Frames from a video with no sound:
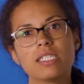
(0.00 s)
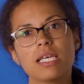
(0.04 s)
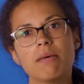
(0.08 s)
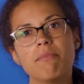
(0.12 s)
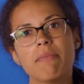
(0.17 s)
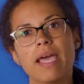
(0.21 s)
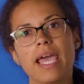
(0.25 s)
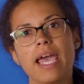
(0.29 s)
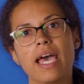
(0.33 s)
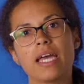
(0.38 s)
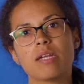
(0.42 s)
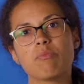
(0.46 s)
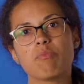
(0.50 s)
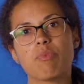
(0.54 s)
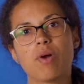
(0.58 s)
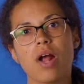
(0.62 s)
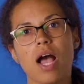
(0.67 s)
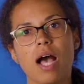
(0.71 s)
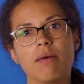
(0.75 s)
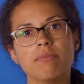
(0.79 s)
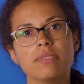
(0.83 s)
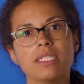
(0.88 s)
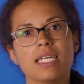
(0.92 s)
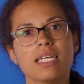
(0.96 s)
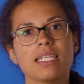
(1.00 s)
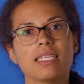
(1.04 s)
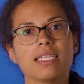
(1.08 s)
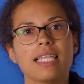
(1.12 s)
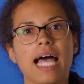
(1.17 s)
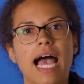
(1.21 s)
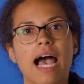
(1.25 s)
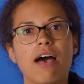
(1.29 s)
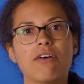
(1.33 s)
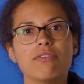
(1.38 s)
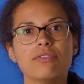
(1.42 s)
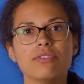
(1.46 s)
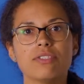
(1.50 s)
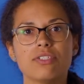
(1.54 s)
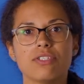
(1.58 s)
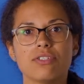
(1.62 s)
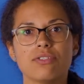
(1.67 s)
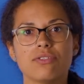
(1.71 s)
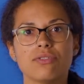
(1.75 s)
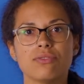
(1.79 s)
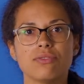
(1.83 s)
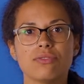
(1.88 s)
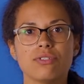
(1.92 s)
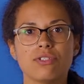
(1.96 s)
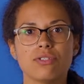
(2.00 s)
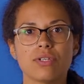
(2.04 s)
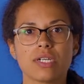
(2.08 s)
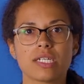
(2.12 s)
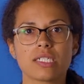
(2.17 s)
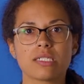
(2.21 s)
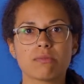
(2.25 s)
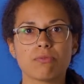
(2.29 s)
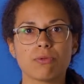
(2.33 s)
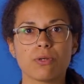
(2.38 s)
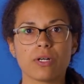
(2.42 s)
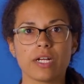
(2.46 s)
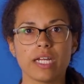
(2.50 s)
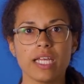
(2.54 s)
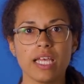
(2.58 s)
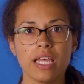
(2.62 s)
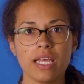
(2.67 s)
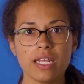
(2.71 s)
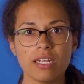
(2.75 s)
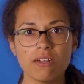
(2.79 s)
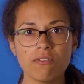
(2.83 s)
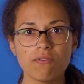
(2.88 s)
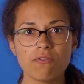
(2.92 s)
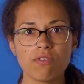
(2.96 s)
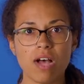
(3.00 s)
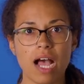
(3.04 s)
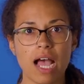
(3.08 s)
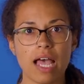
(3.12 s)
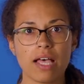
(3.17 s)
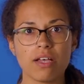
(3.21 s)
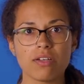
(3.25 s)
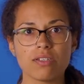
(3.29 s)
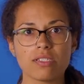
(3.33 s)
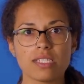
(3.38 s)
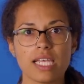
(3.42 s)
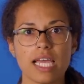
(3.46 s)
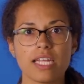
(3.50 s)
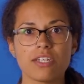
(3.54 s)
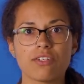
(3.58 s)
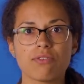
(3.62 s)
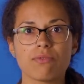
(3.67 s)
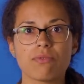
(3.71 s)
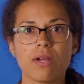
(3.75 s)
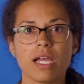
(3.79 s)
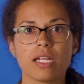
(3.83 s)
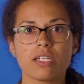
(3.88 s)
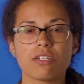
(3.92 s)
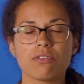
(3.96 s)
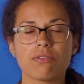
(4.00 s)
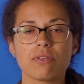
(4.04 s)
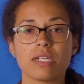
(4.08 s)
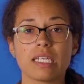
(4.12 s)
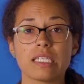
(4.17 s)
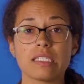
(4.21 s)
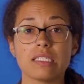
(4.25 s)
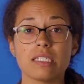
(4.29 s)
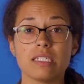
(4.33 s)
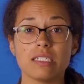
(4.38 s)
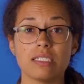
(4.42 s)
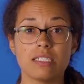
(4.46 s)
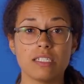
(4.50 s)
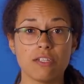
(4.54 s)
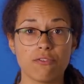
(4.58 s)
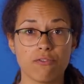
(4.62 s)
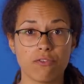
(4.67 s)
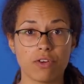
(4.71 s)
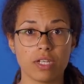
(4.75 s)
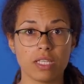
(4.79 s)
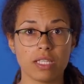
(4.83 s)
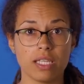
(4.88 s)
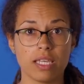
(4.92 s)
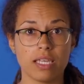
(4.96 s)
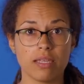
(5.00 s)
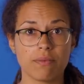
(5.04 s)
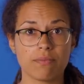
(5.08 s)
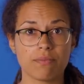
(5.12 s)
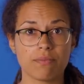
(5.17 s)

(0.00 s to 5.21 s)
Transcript: Command Prompt allows you to explore hidden files and directories differently.